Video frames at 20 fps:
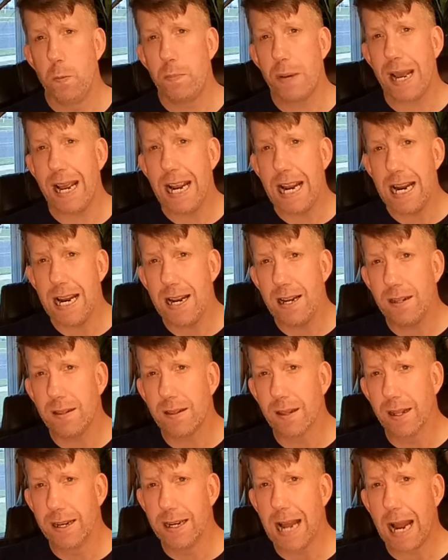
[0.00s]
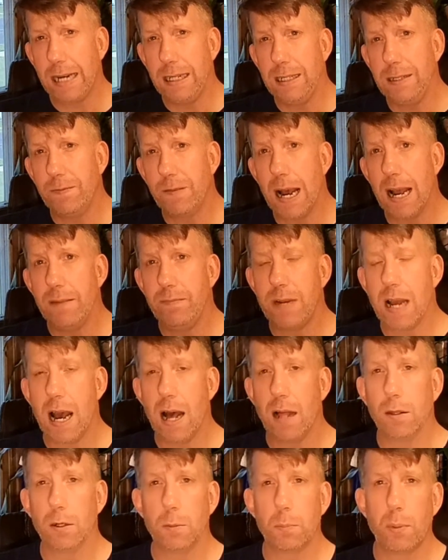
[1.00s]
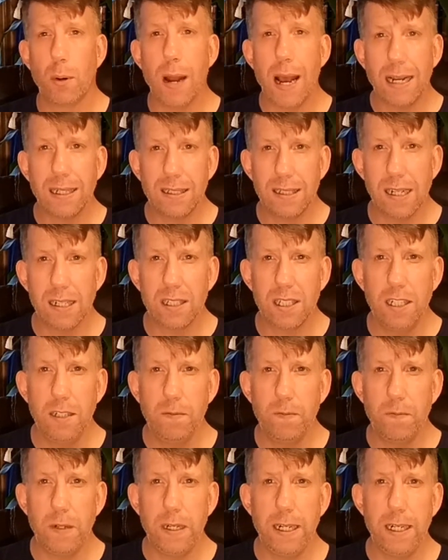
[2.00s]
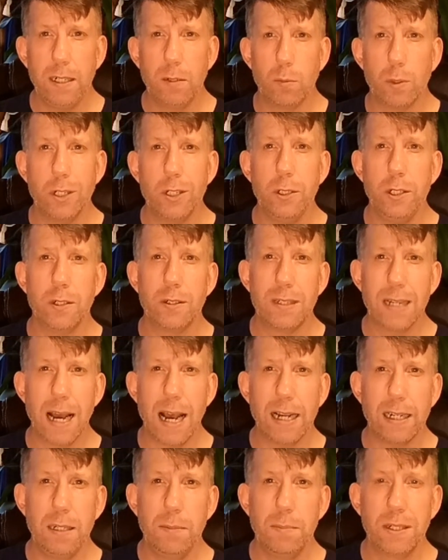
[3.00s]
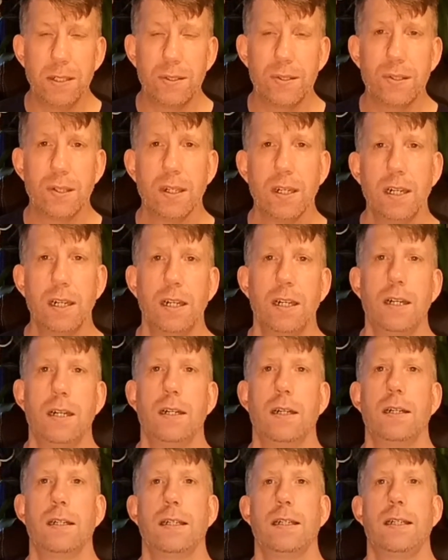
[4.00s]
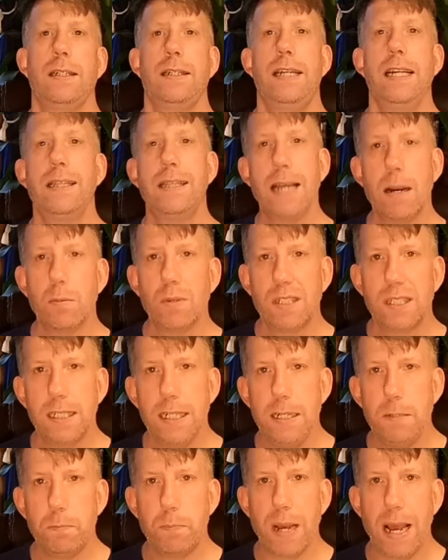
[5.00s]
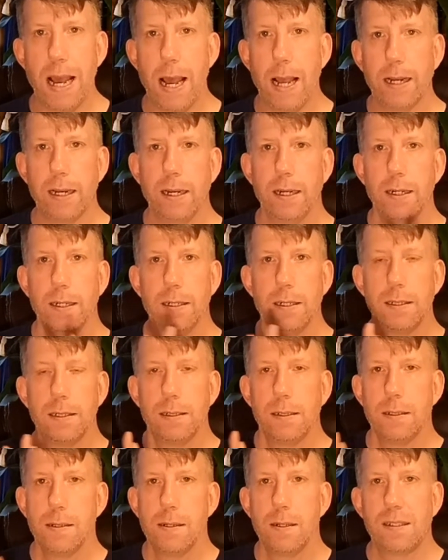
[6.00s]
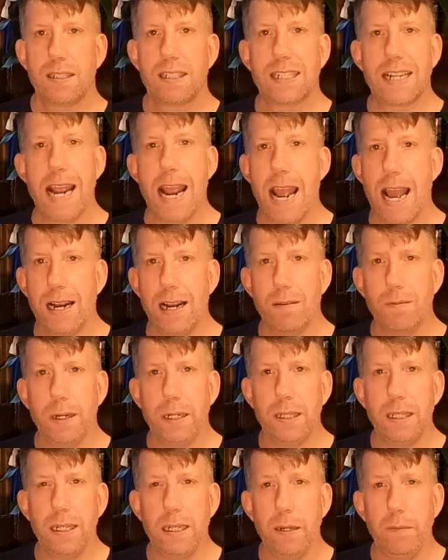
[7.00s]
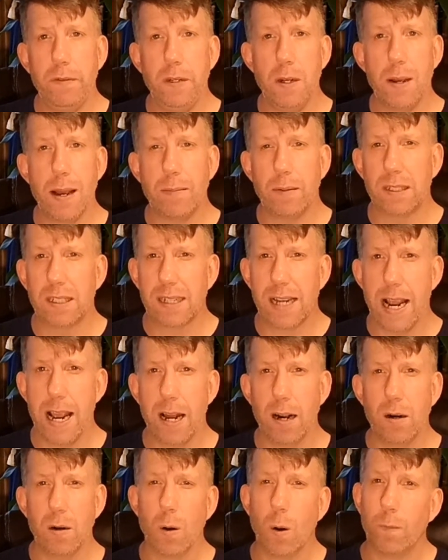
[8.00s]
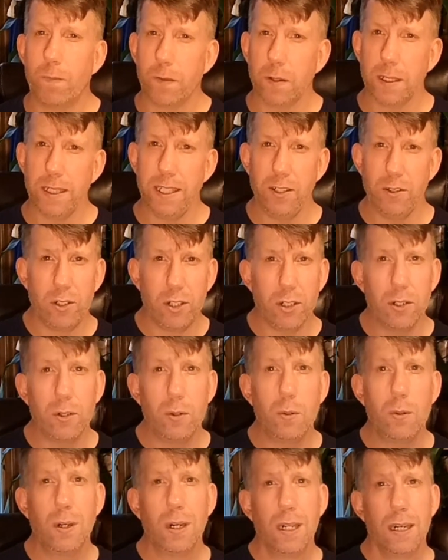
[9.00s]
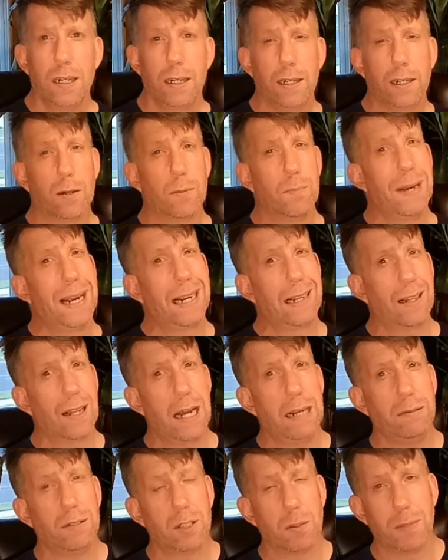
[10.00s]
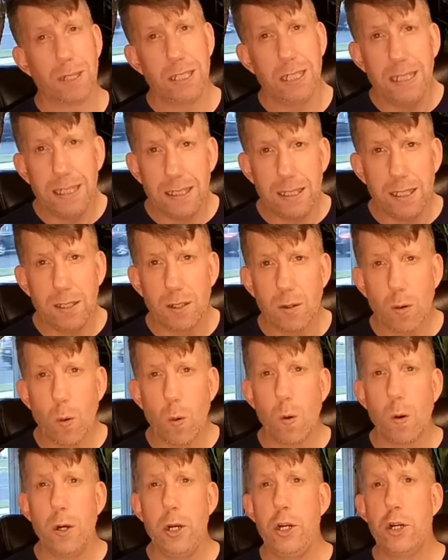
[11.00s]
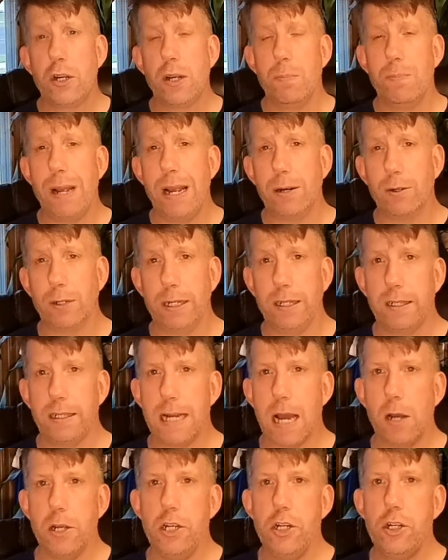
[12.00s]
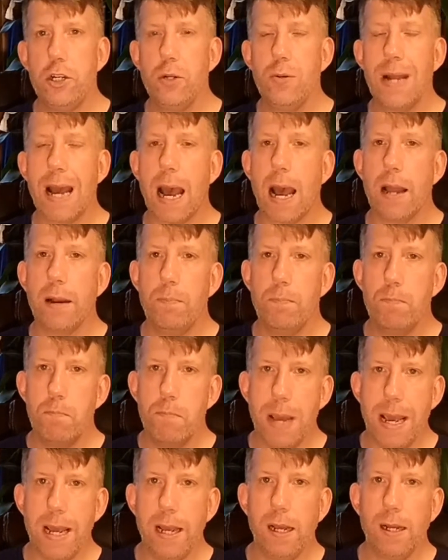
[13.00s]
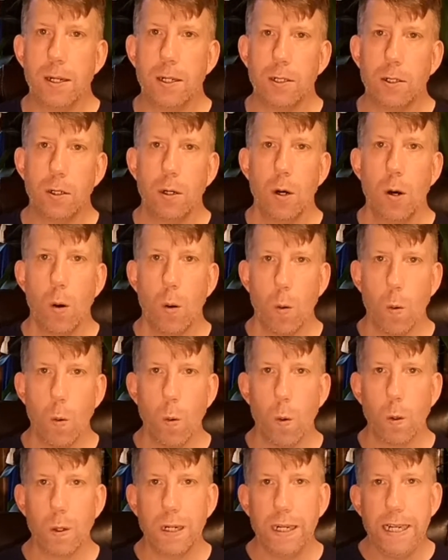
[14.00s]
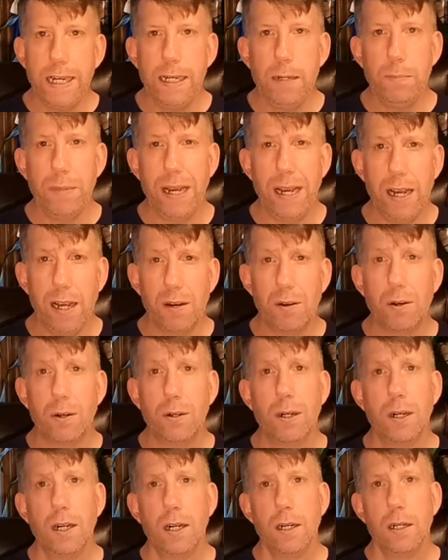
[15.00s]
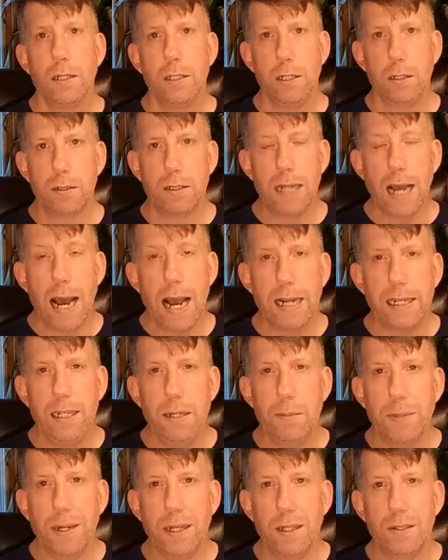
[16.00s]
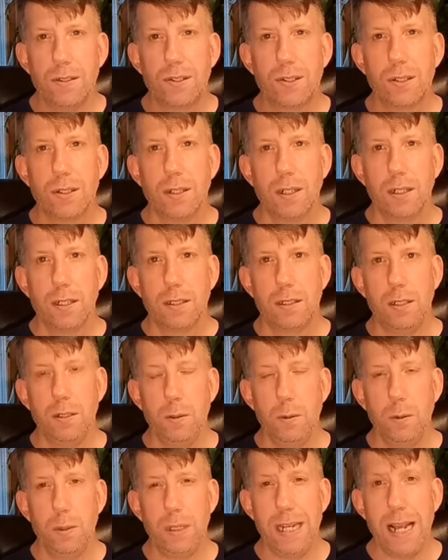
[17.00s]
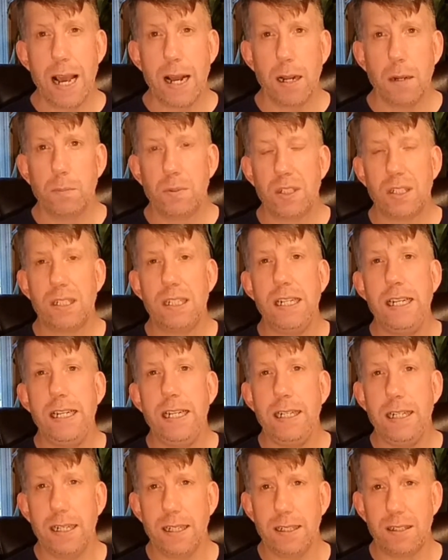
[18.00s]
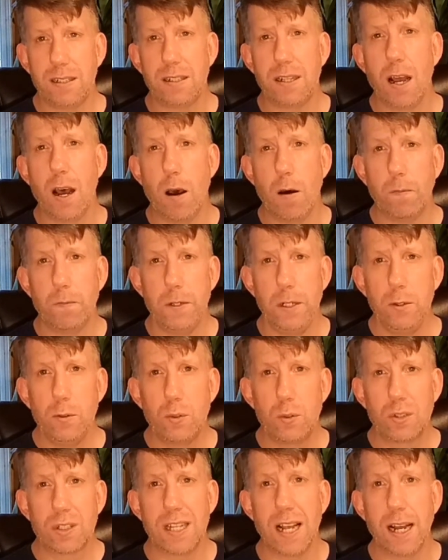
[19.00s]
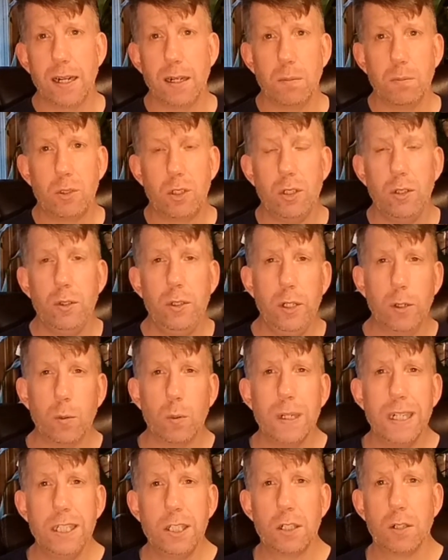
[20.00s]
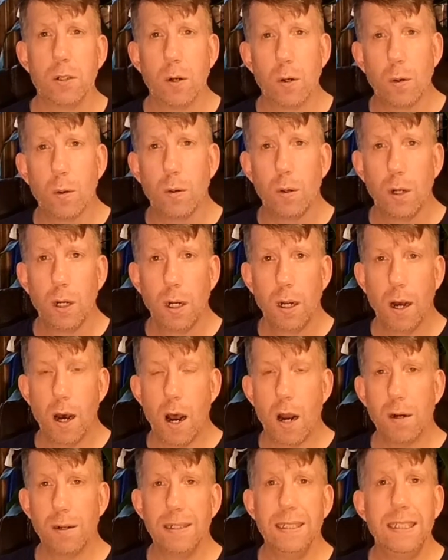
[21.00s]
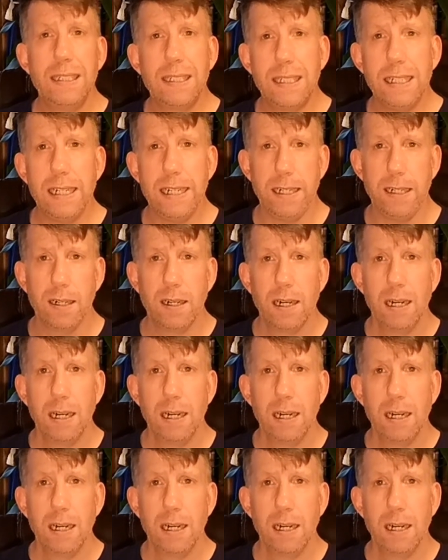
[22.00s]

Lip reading: pay the $95 processing fee to renew your documents, get that receipt back, scan everything if you have a scanner, hopefully you do, It'll make life so much easier, or you can mail it. Now, you do not mail or email your documents to the NMC itself. You send them to your regional REC.